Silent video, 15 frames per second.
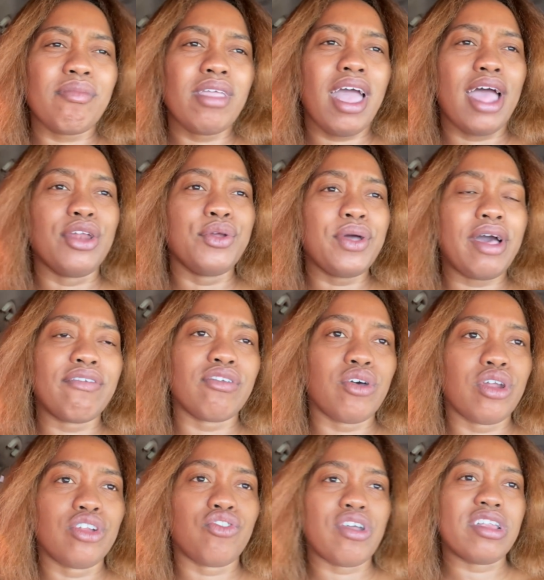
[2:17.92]
I do have to go
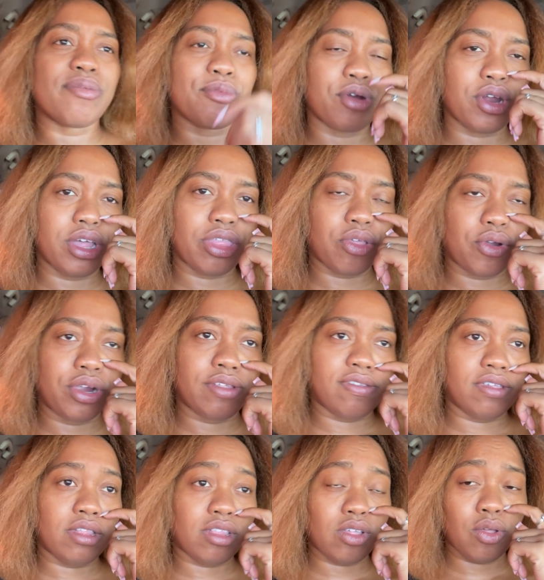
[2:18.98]
to Transport
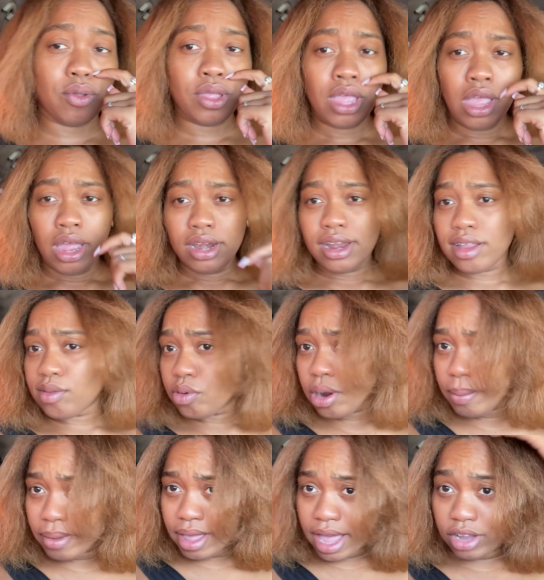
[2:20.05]
Authority, so that's where
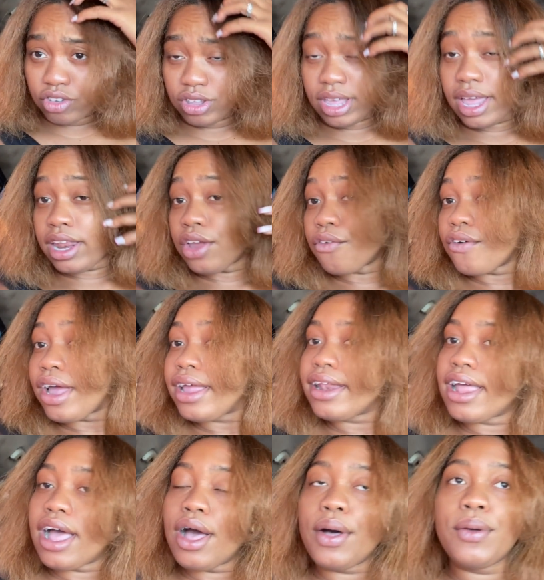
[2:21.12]
I'm actually heading right
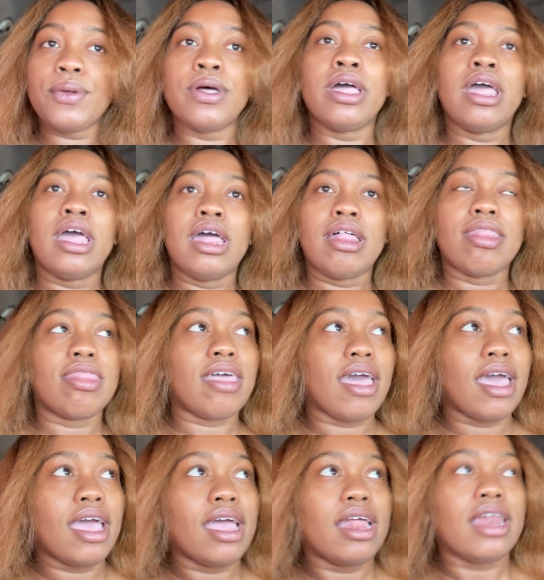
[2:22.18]
now.
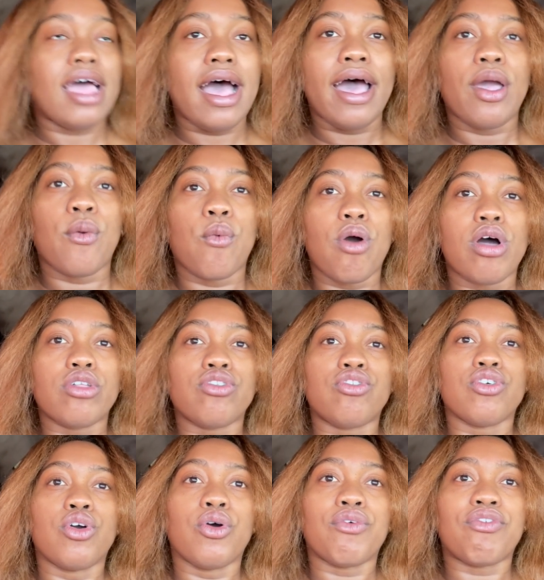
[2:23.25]
Then I want to
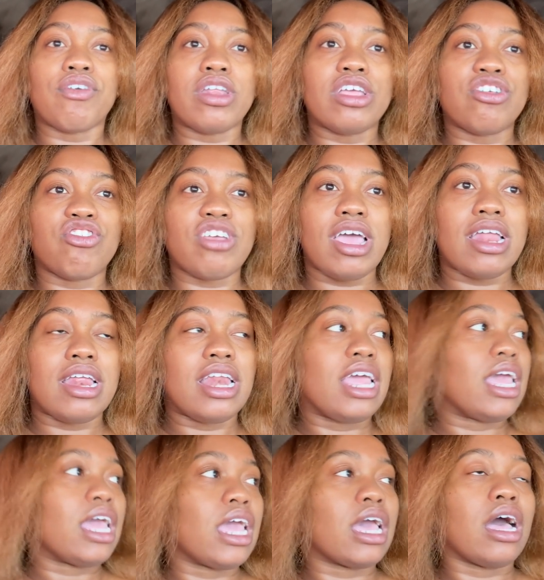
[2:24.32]
go finish
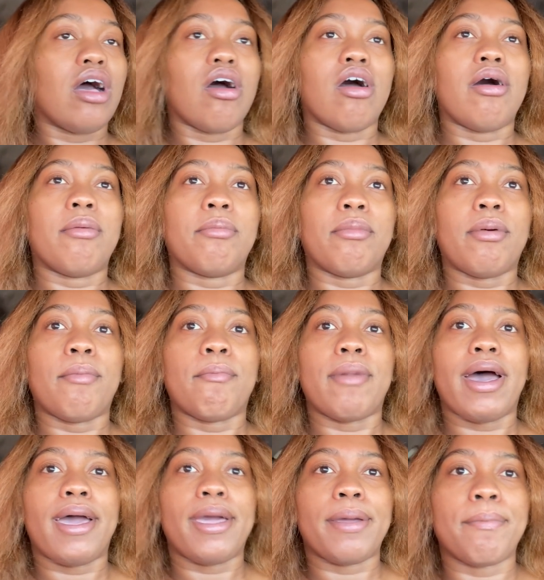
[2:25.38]
editing
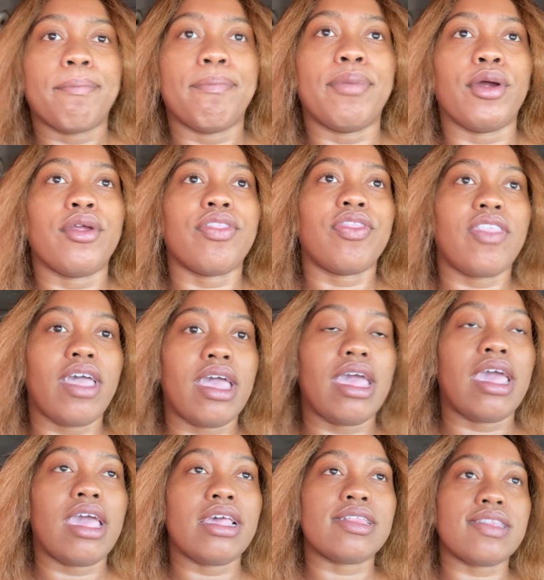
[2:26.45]
my
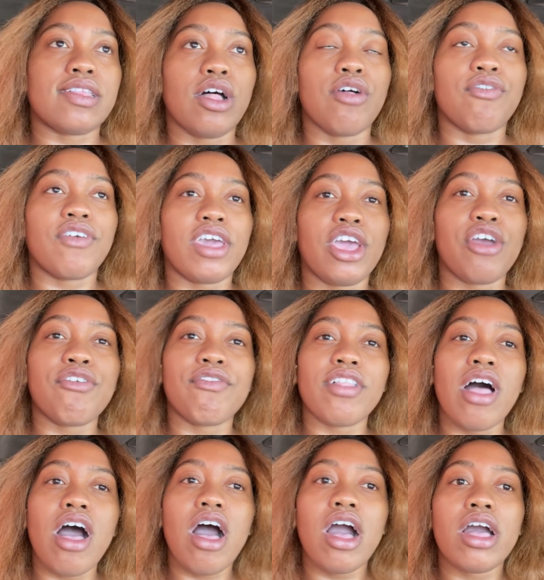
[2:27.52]
birthday self-care
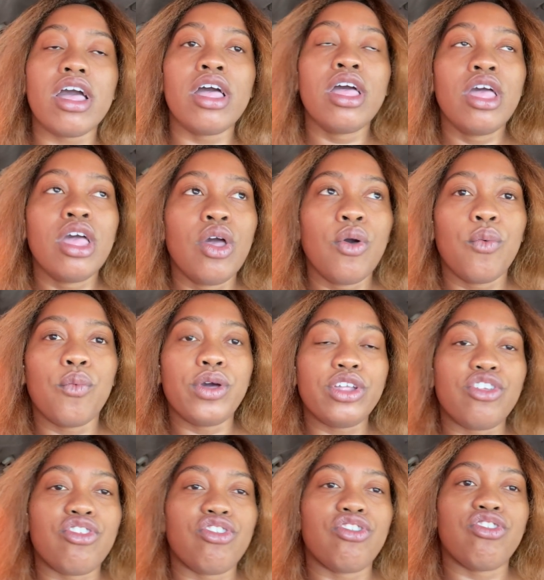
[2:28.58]
vlog,
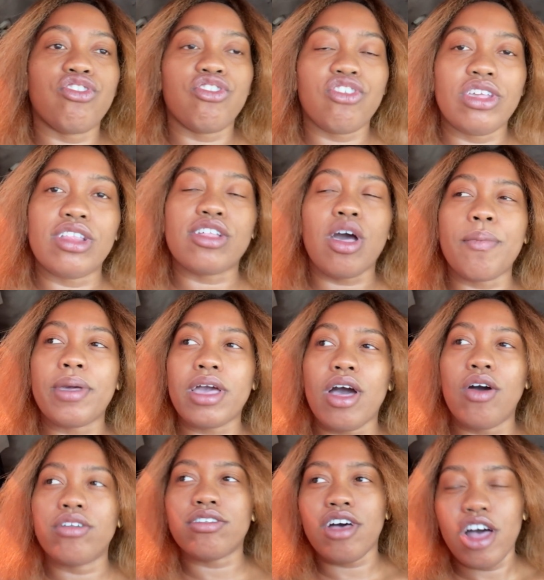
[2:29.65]
which is coming
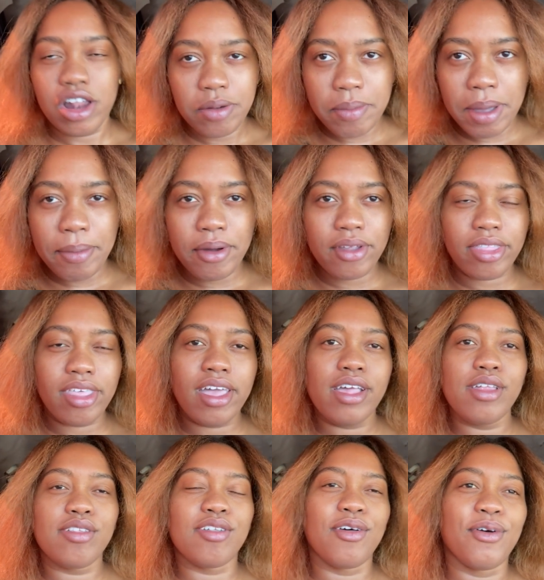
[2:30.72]
out on my birthday.
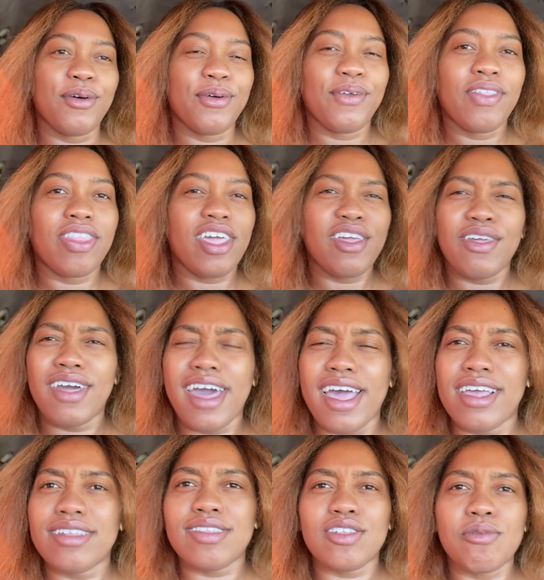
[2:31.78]
So thank you
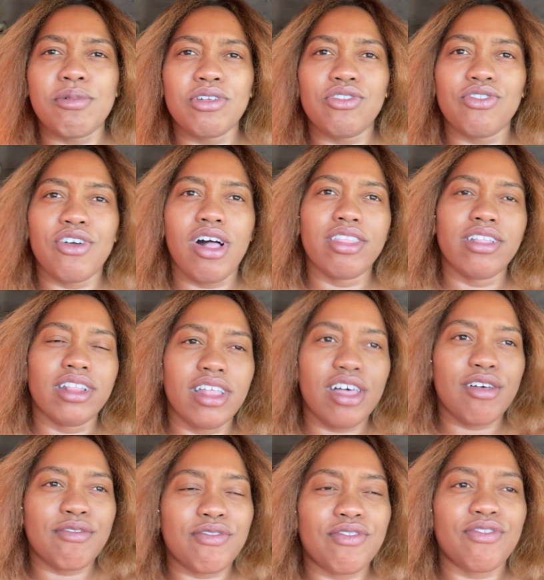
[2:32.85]
guys so much for all the
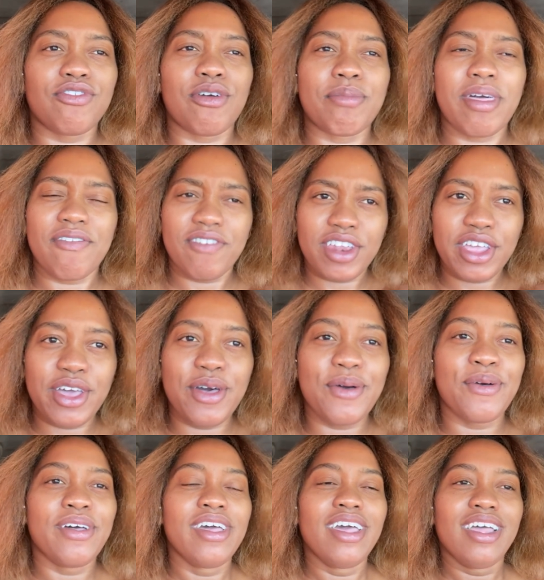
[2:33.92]
love from that
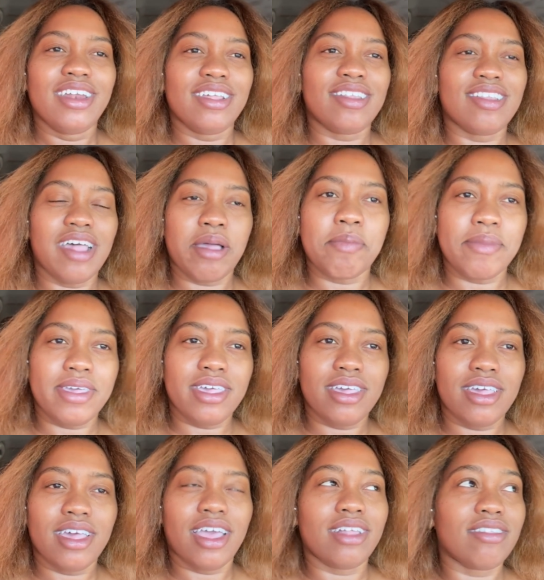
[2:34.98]
video. This is like me
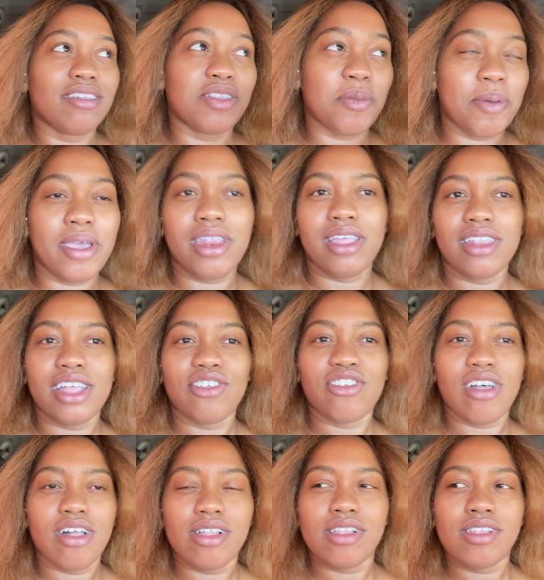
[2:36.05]
anticipating that
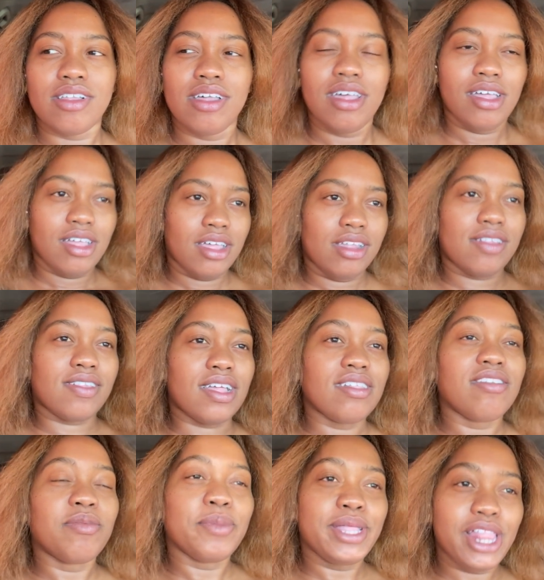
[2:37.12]
y'all
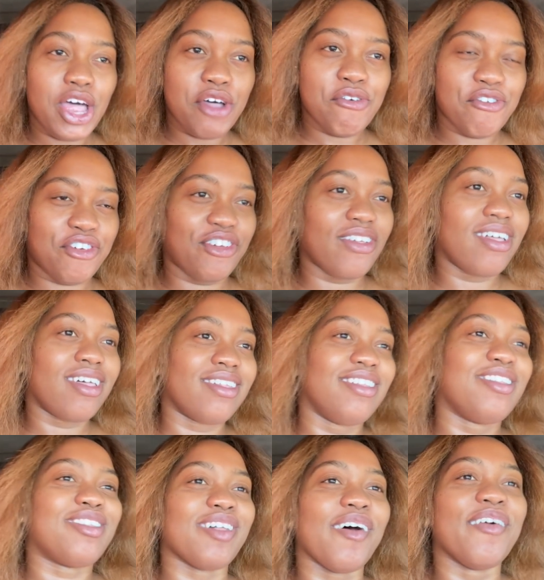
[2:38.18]
sent me love.
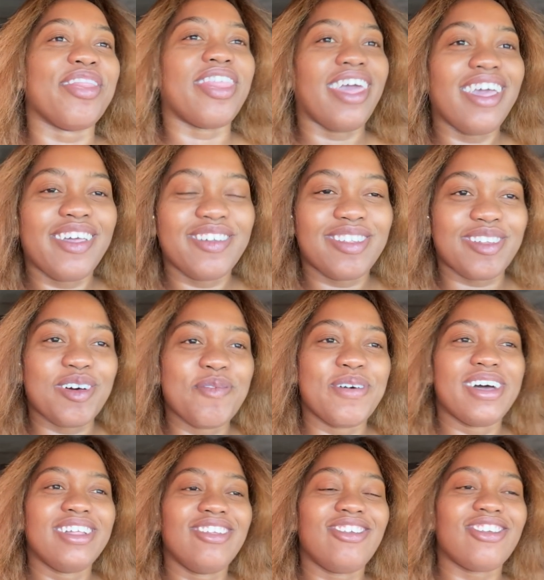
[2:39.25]
So thank you so much.